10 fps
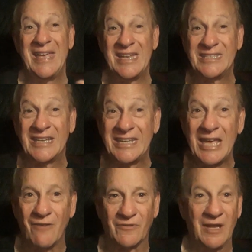It's a
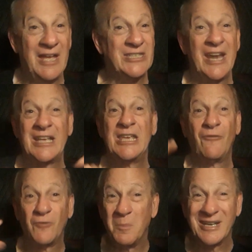gift. It's not a
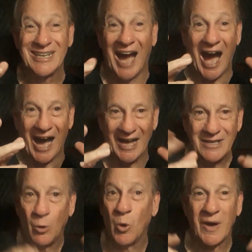gift from
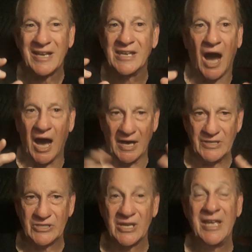God or
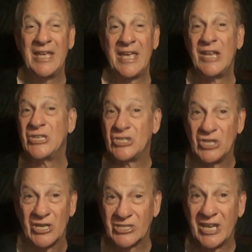gods. It's
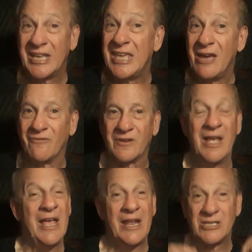just a gift.
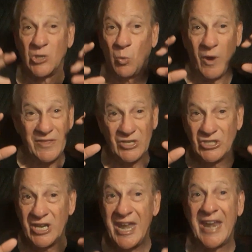It's the way the
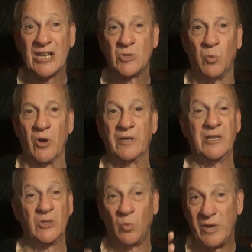genetics work.
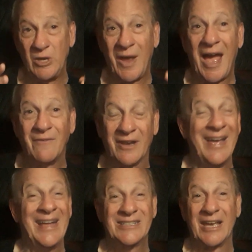It's the way you have it.
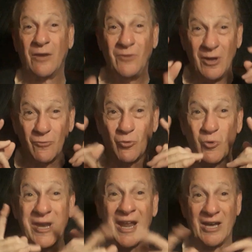It's like if you have
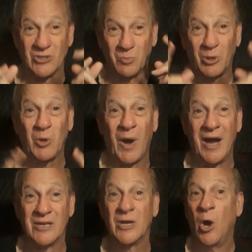green eyes or blue
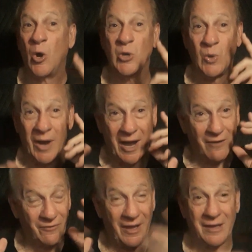eyes, or you
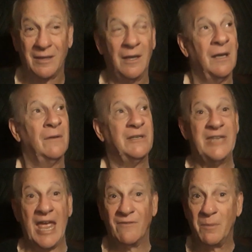have like
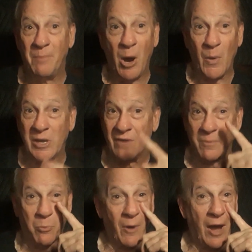David Bowie, you have a
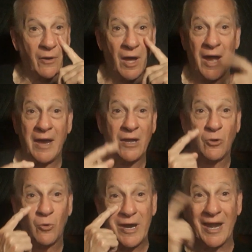brown eye and a
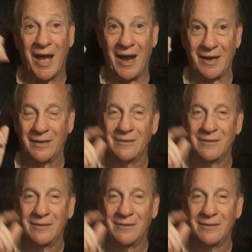green eye.